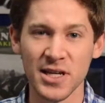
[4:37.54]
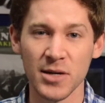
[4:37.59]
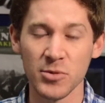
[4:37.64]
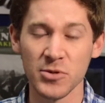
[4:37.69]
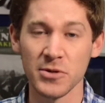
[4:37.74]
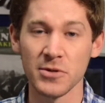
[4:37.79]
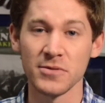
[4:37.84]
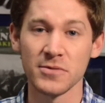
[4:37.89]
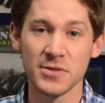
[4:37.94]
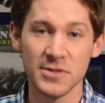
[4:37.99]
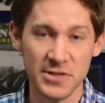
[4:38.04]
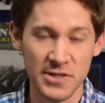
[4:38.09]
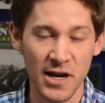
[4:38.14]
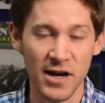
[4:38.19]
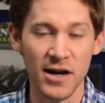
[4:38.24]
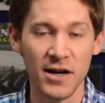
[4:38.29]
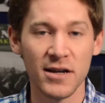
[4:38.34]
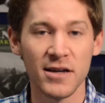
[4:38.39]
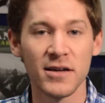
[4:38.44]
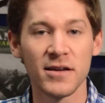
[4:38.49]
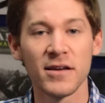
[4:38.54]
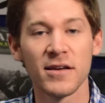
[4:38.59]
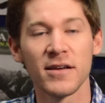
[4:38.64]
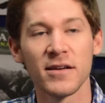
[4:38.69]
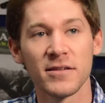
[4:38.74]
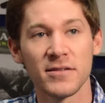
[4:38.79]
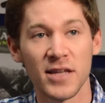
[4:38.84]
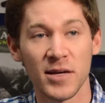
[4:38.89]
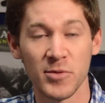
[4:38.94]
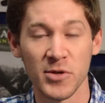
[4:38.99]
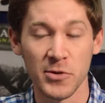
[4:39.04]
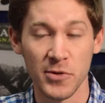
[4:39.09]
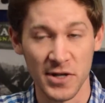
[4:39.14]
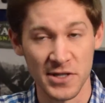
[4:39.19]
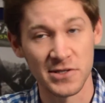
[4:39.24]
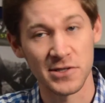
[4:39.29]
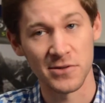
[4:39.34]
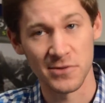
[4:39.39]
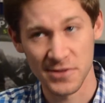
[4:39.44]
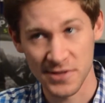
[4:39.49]
W S U C, W
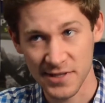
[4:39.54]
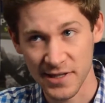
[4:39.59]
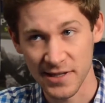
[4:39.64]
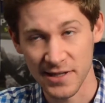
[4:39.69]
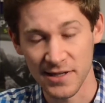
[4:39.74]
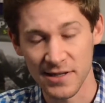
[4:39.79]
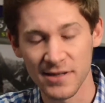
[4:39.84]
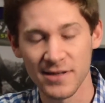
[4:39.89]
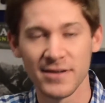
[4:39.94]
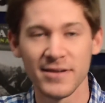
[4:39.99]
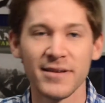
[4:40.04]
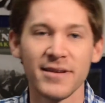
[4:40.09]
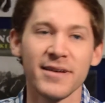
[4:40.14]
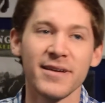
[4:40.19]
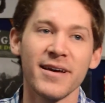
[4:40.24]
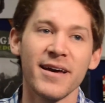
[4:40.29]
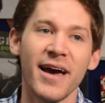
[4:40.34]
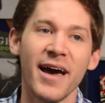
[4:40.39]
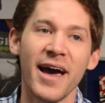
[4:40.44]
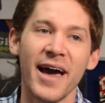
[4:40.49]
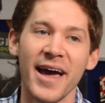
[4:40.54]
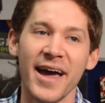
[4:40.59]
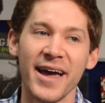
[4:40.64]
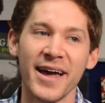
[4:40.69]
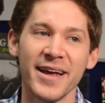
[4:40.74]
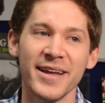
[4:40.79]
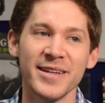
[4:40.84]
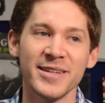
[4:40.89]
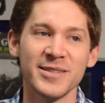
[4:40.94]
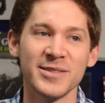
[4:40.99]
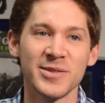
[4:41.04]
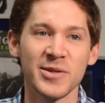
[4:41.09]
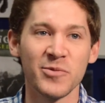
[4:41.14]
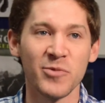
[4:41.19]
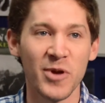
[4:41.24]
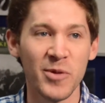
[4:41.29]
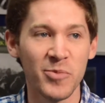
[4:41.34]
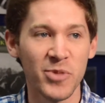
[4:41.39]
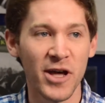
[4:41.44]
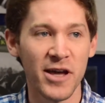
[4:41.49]
S U C. And
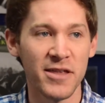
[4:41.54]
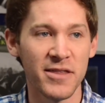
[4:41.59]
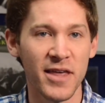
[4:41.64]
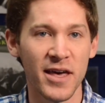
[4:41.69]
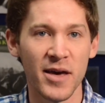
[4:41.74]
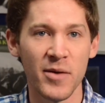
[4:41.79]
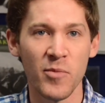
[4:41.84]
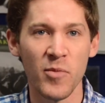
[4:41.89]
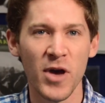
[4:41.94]
we play them,